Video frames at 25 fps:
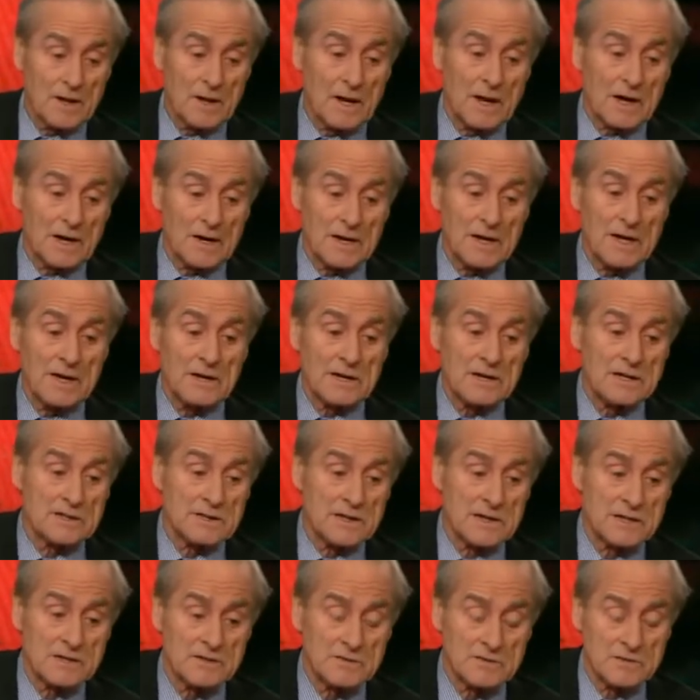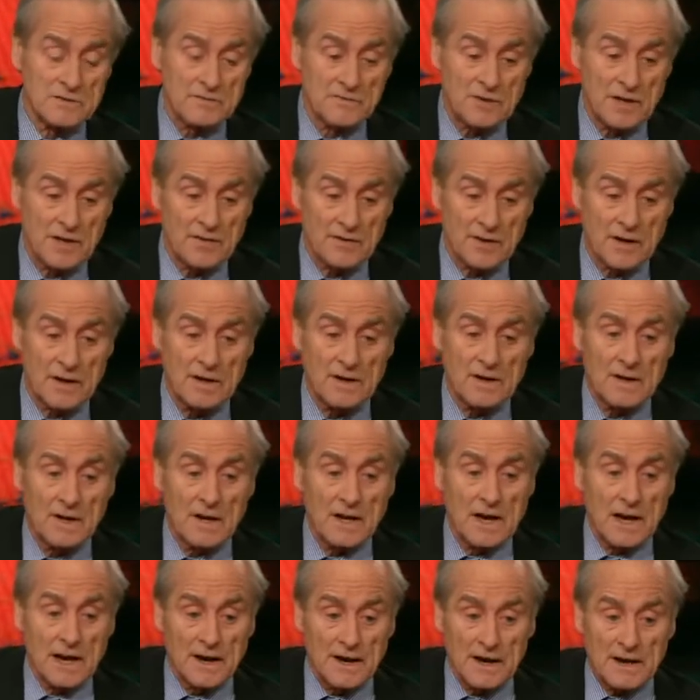and he and his editor have done that.
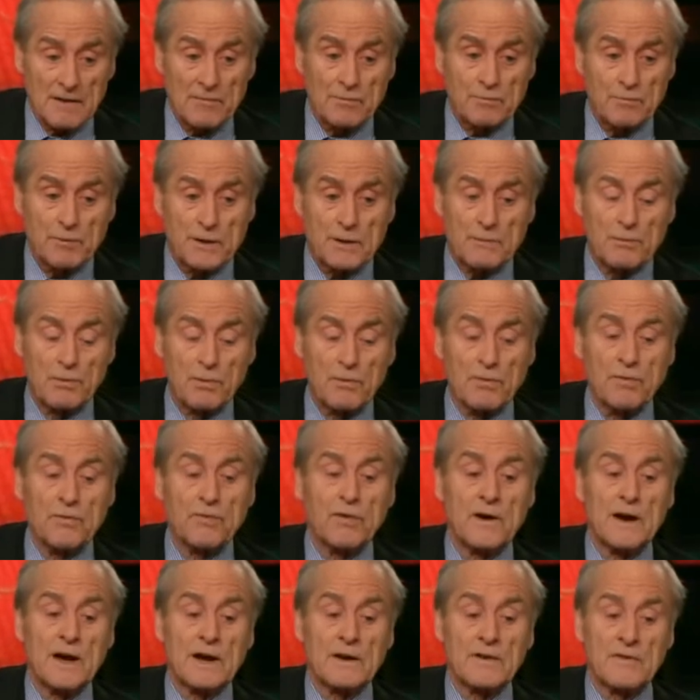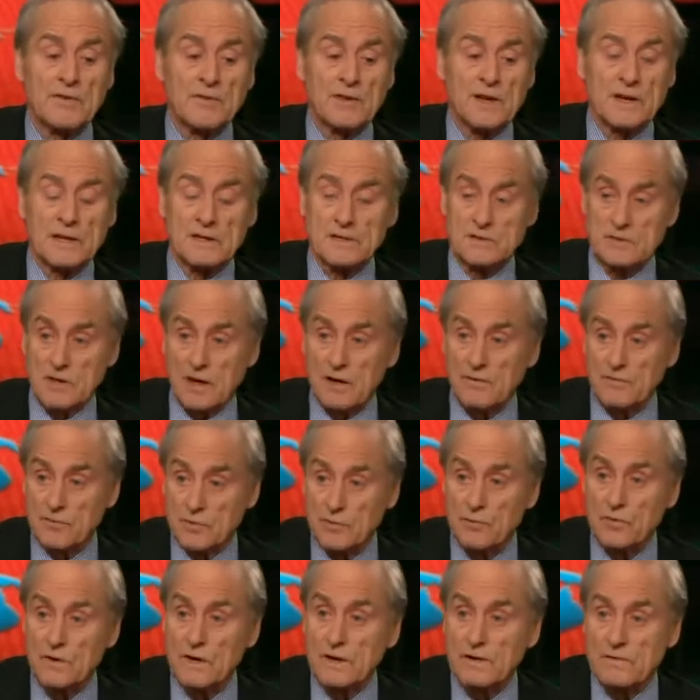And if people find things of
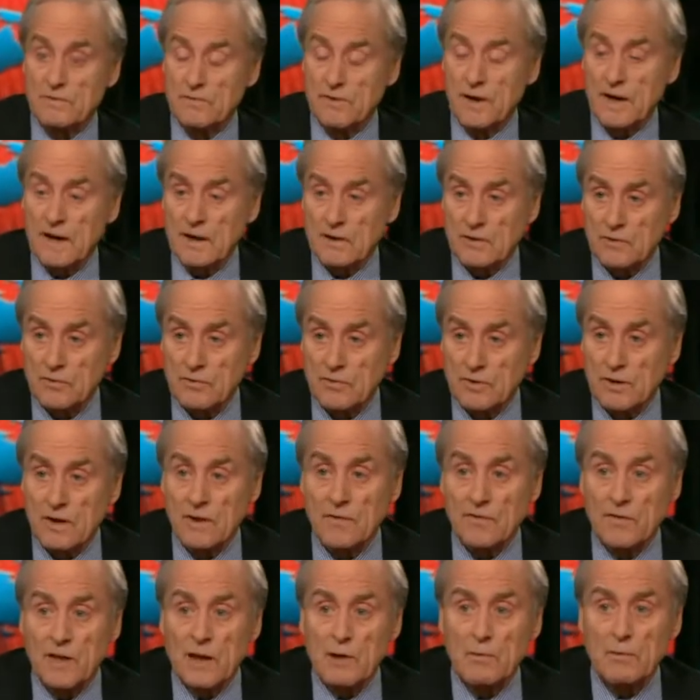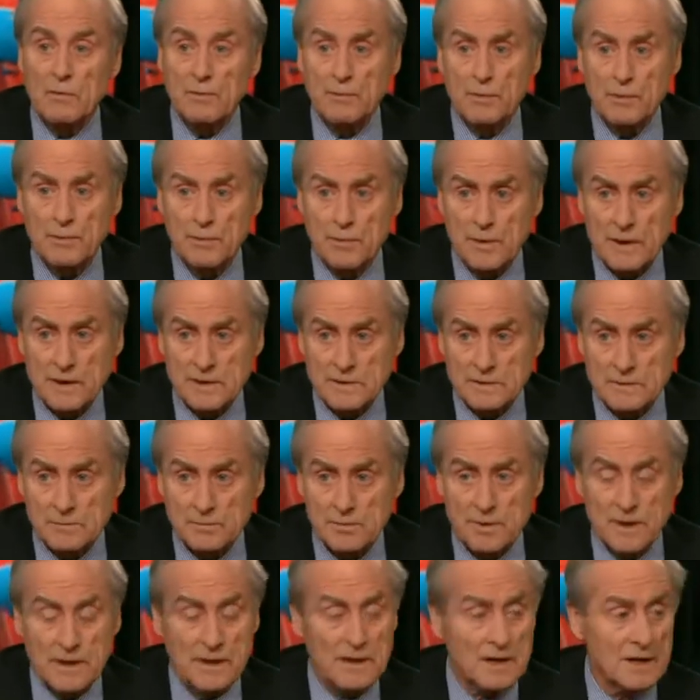unique value there, they will be prepared to
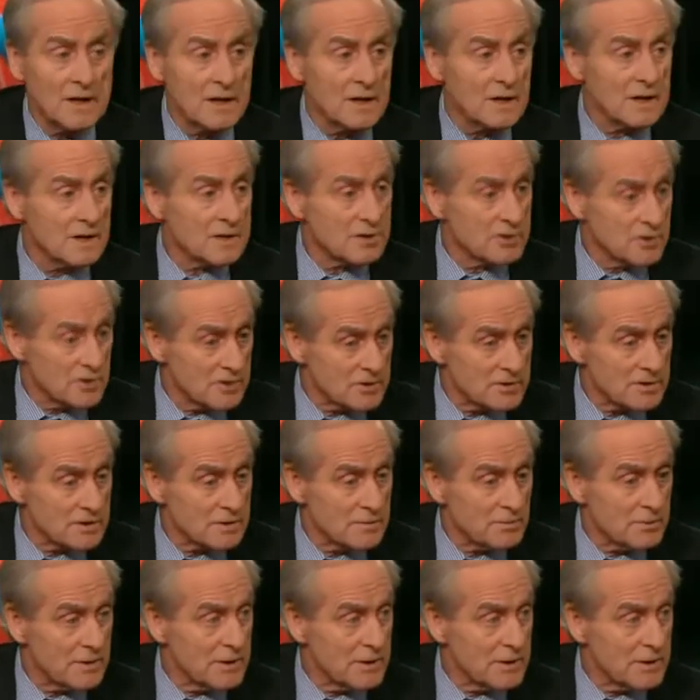pay. Just as